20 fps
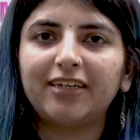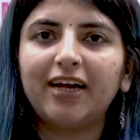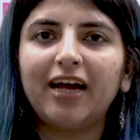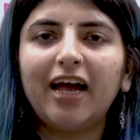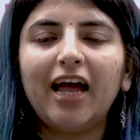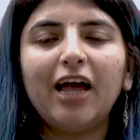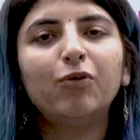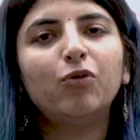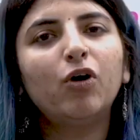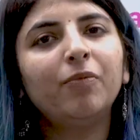
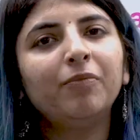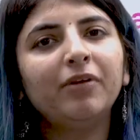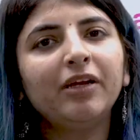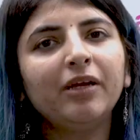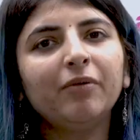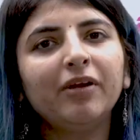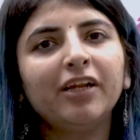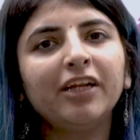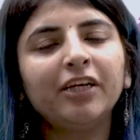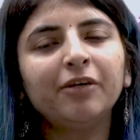I warmly
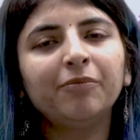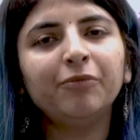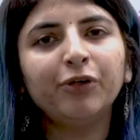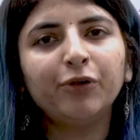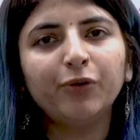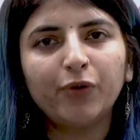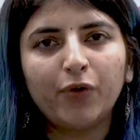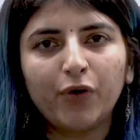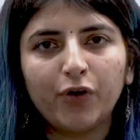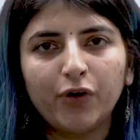welcome you
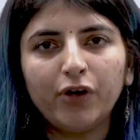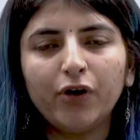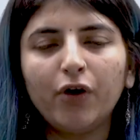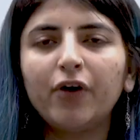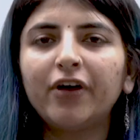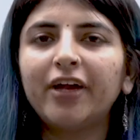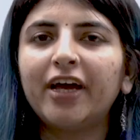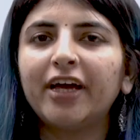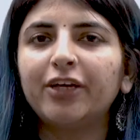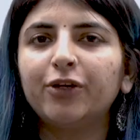all
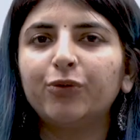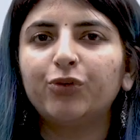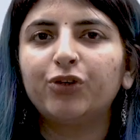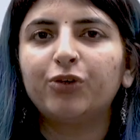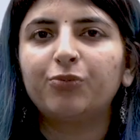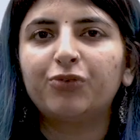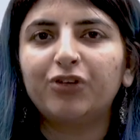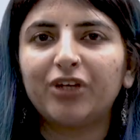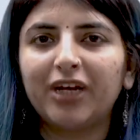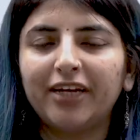on our
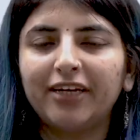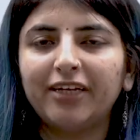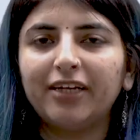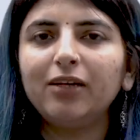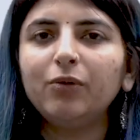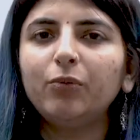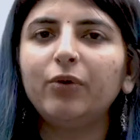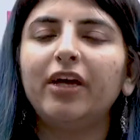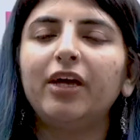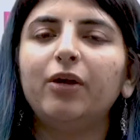YouTube
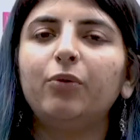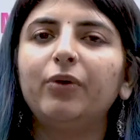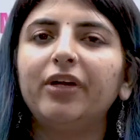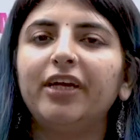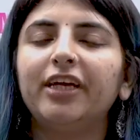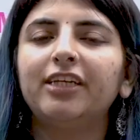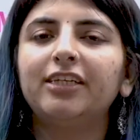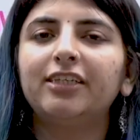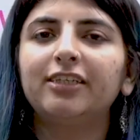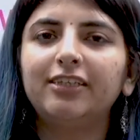channel where we
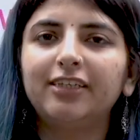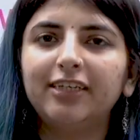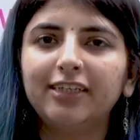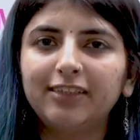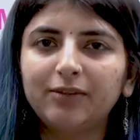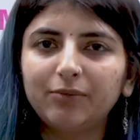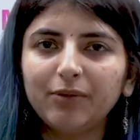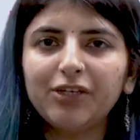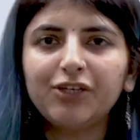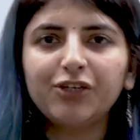in today's
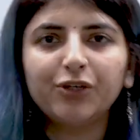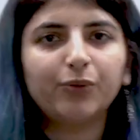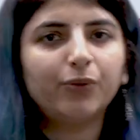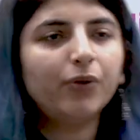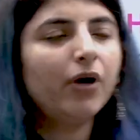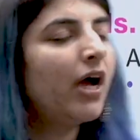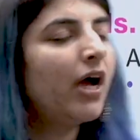video